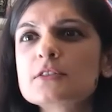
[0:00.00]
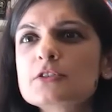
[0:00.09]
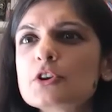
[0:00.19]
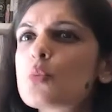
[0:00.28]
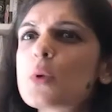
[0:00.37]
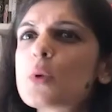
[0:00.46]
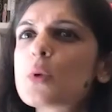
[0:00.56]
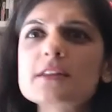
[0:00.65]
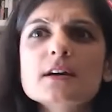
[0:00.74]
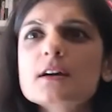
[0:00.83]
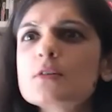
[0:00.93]
Where
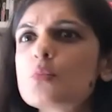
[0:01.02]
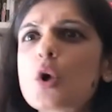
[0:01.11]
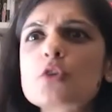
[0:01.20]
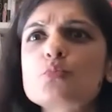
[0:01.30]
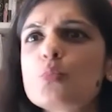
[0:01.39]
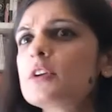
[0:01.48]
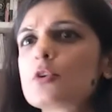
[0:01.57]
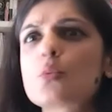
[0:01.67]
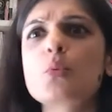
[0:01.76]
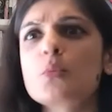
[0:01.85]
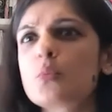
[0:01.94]

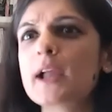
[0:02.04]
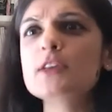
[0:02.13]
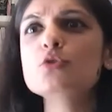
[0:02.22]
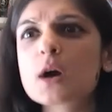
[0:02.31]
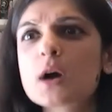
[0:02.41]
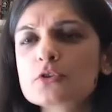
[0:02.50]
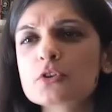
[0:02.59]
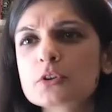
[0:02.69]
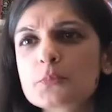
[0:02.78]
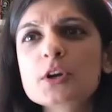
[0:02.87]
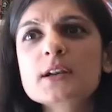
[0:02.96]
you are on the
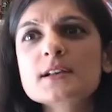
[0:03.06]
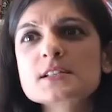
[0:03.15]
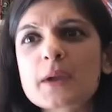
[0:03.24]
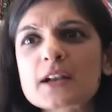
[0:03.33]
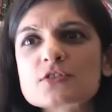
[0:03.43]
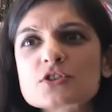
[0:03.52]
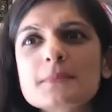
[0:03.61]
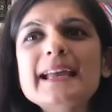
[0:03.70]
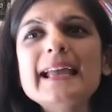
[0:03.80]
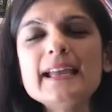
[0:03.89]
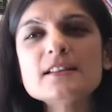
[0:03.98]
political spectrum,
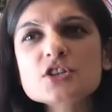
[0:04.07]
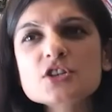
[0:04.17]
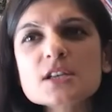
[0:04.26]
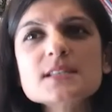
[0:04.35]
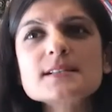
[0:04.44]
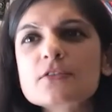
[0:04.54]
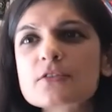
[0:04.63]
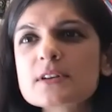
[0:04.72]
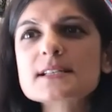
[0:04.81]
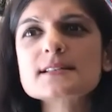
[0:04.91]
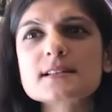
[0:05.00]
it just
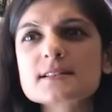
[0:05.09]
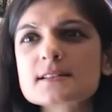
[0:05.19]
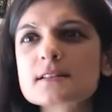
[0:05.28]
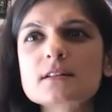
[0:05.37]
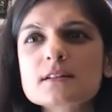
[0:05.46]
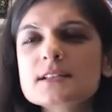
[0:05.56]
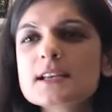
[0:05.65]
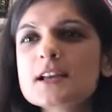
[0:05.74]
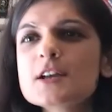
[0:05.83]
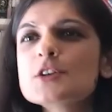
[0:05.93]
increases uncertainty.